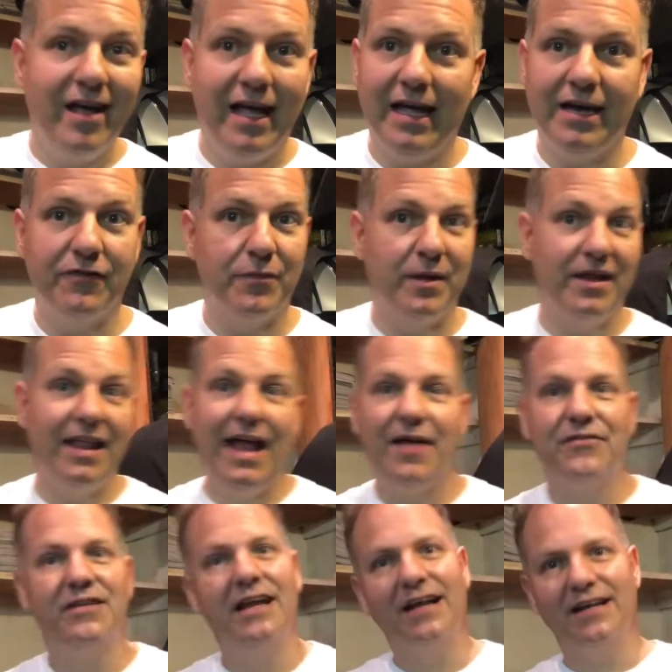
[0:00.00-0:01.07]
And everybody
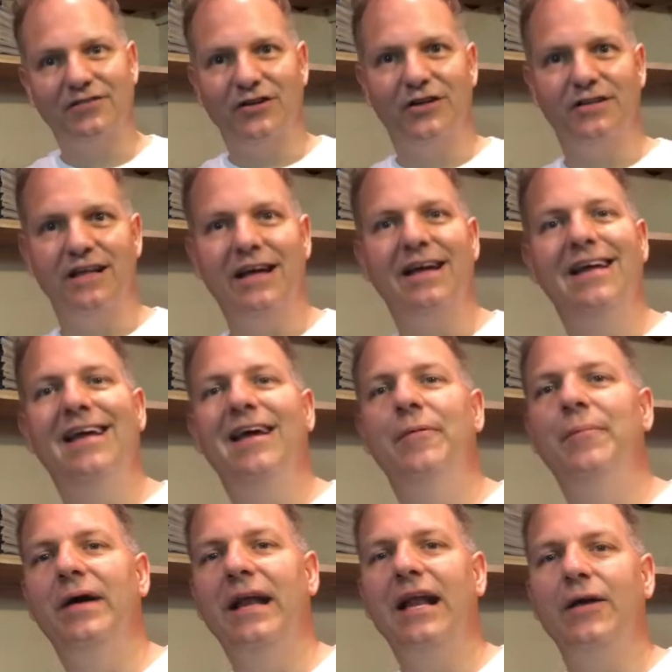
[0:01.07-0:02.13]
laughs and that gets a good thing.
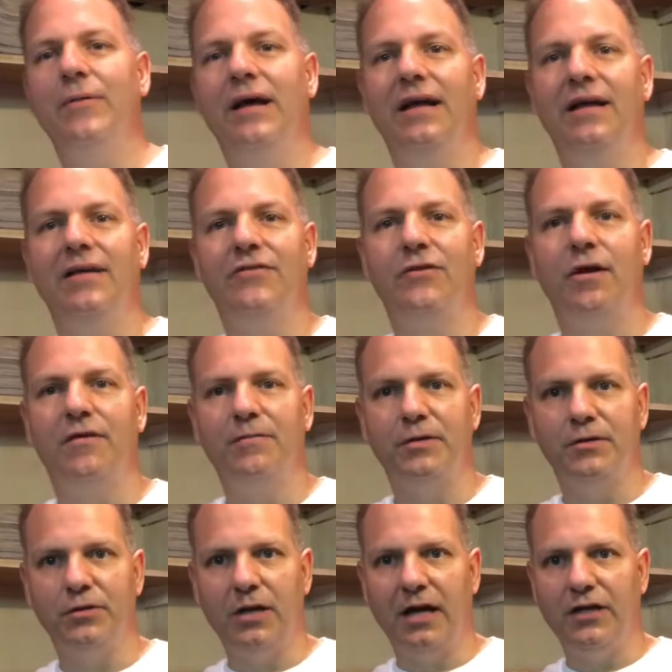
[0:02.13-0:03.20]
But anyway, so
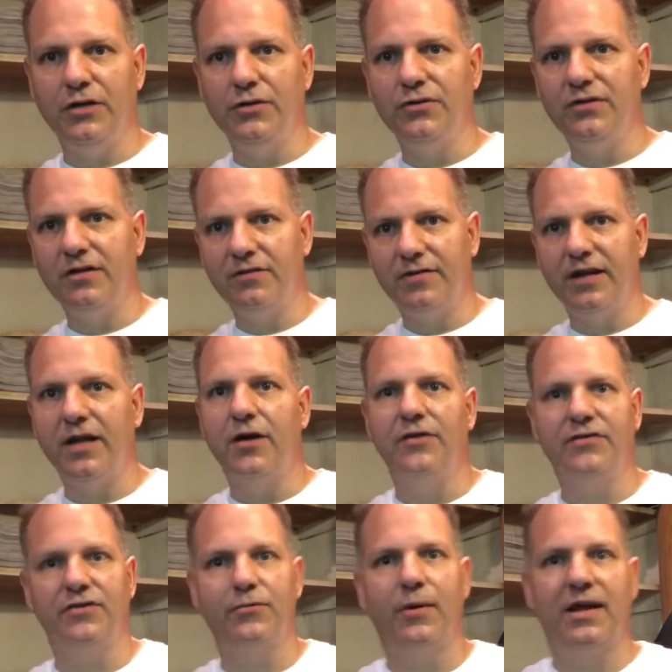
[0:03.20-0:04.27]
I use these
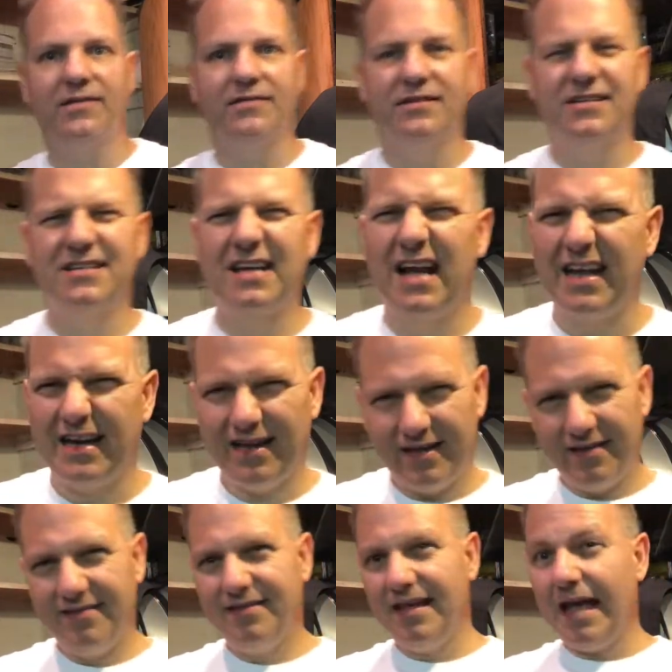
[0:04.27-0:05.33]
videos as ways to just kind of
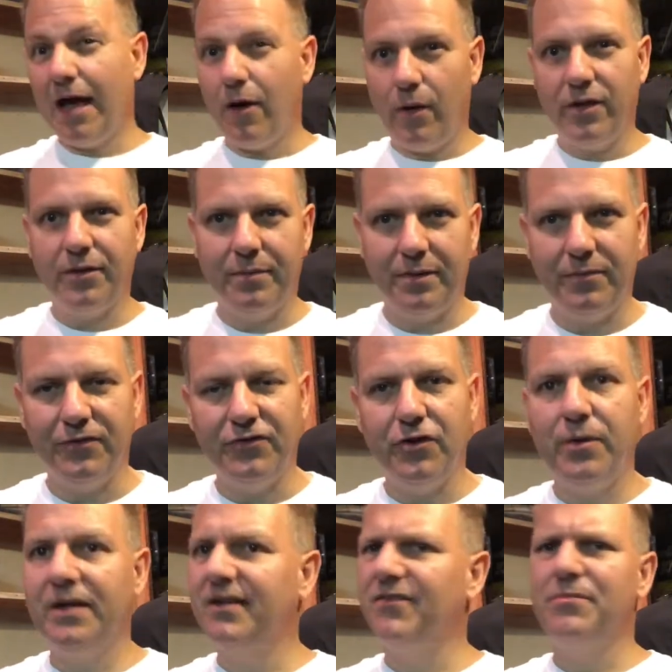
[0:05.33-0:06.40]
see how other people
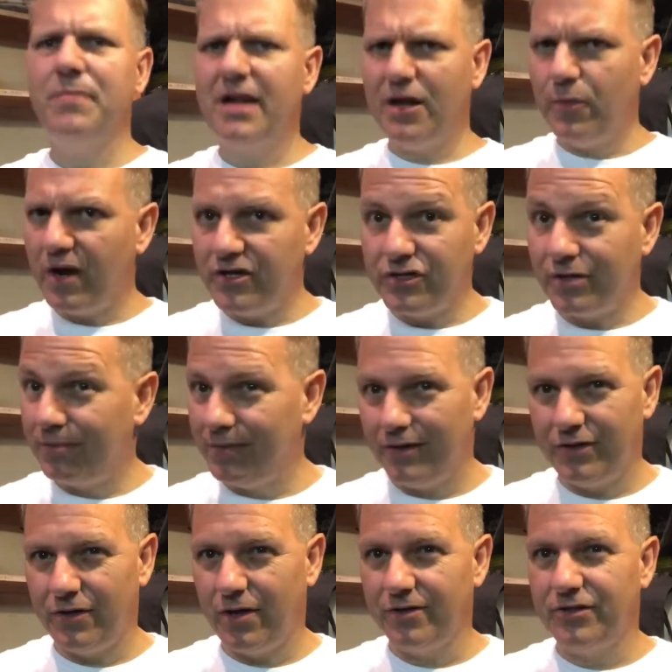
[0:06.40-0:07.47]
do it. There's many ways you can
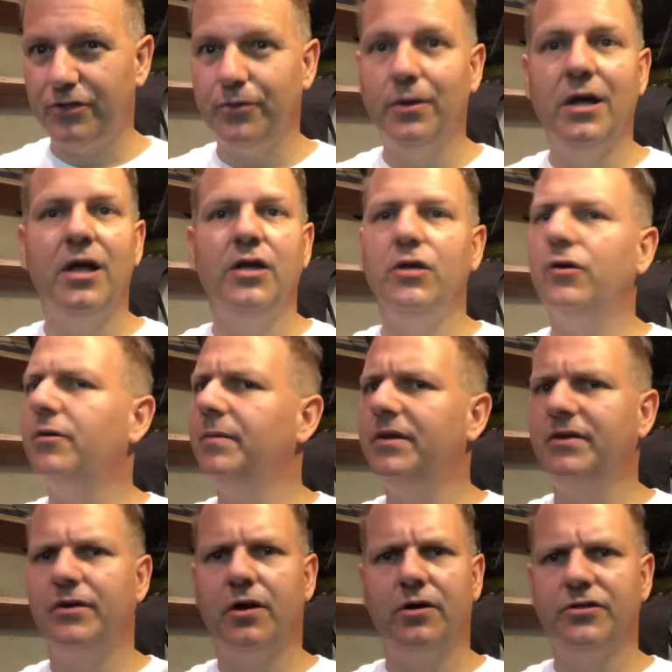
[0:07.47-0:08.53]
build an R2. You can
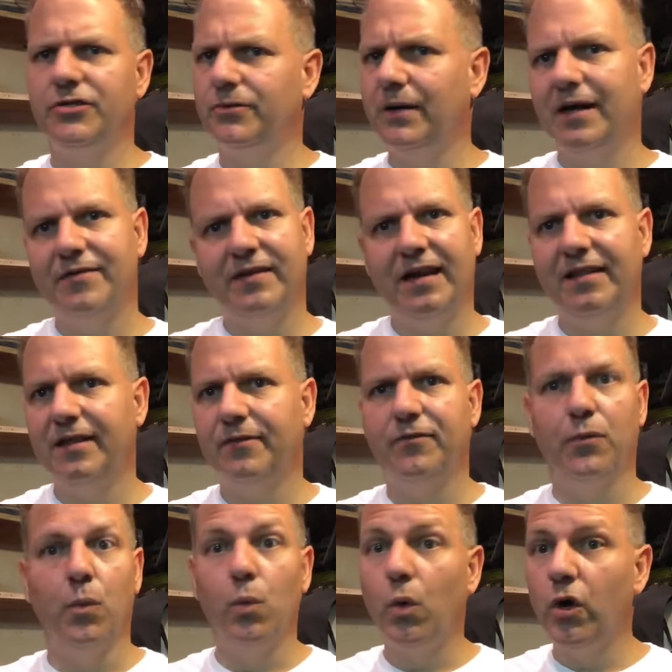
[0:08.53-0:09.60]
build an R2 out of anything
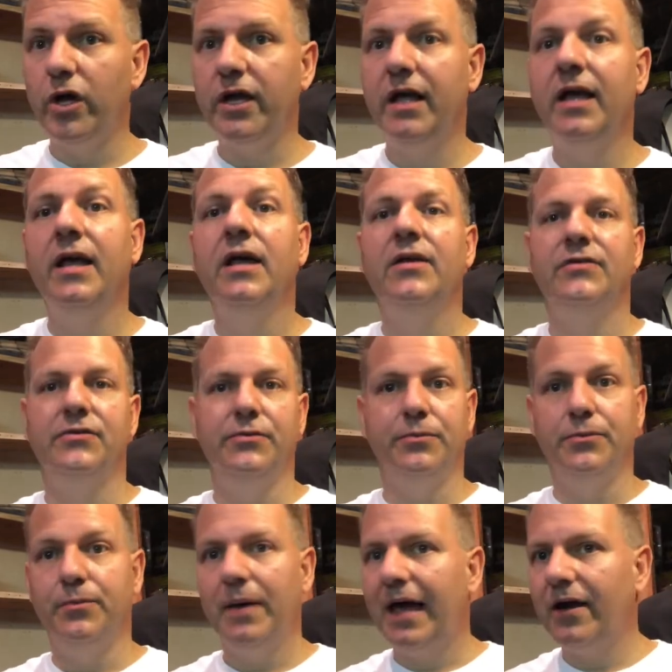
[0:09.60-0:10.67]
from wood to
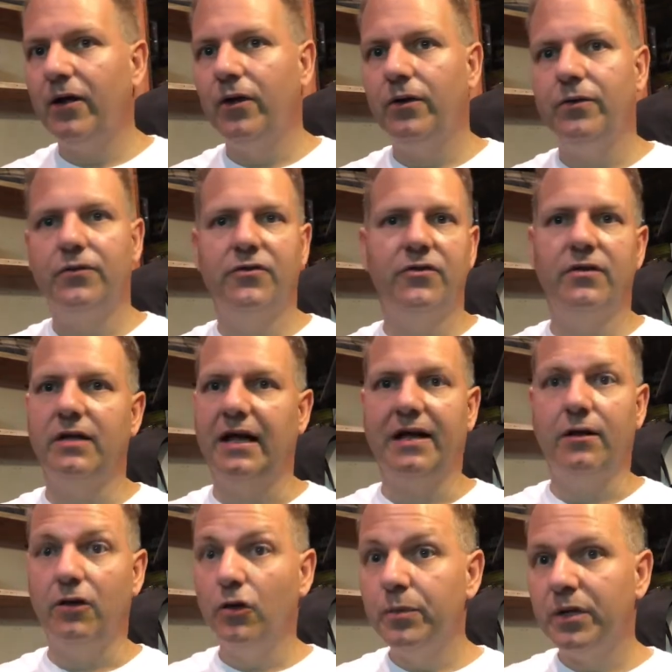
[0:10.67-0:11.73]
metals,
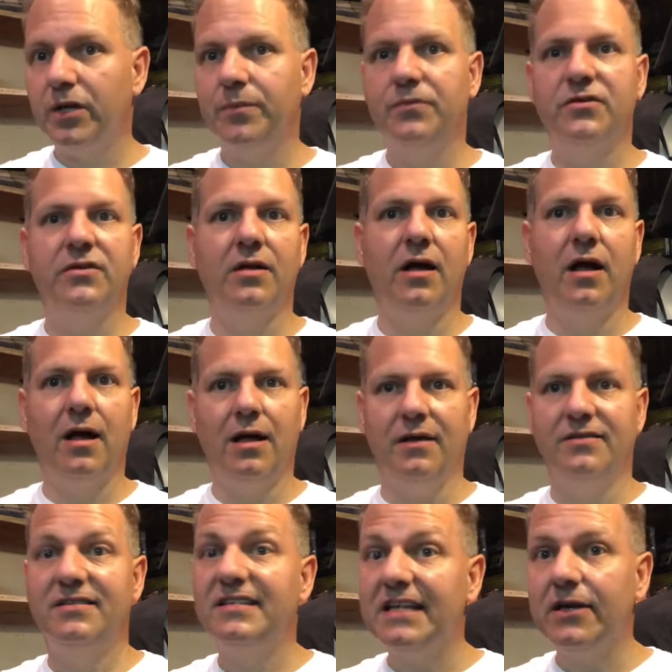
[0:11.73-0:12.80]
like aluminums,
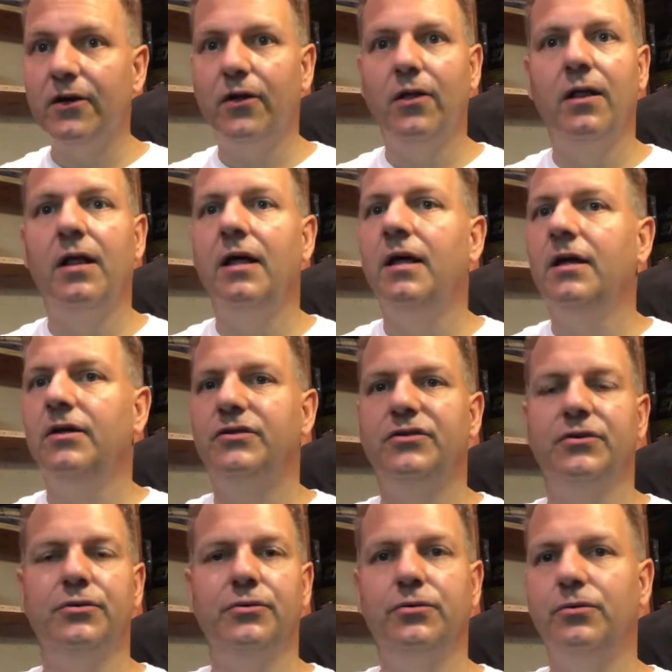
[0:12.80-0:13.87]
steel,
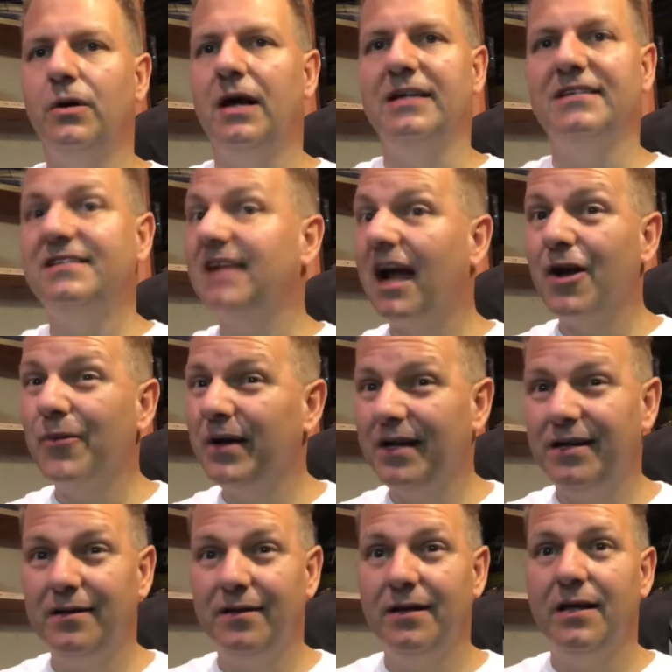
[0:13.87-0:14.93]
to
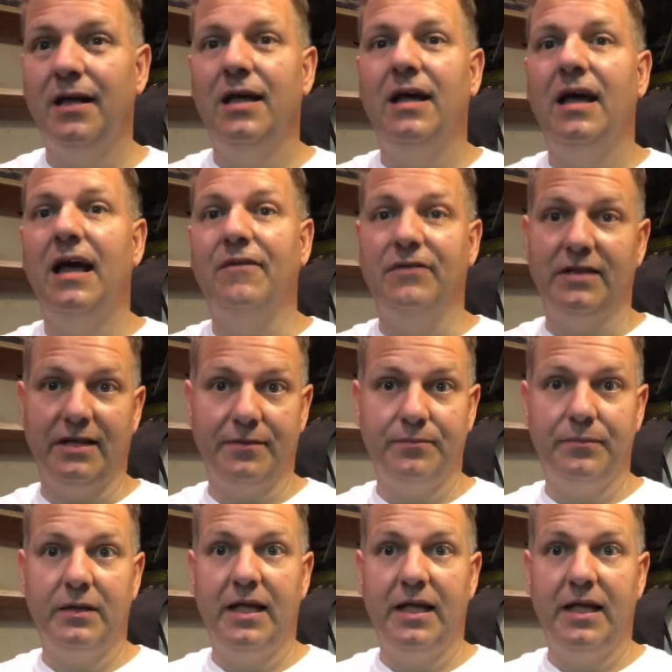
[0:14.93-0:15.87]
styrene, everything.